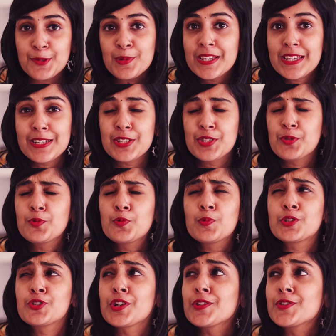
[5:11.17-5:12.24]
we can do
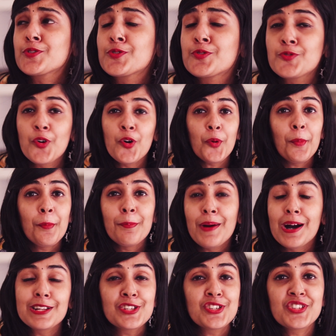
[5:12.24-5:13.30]
which are so
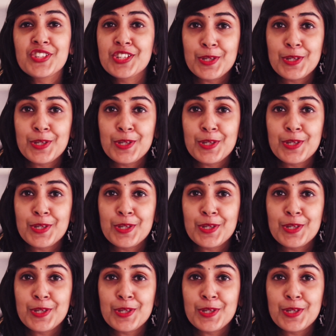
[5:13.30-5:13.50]
much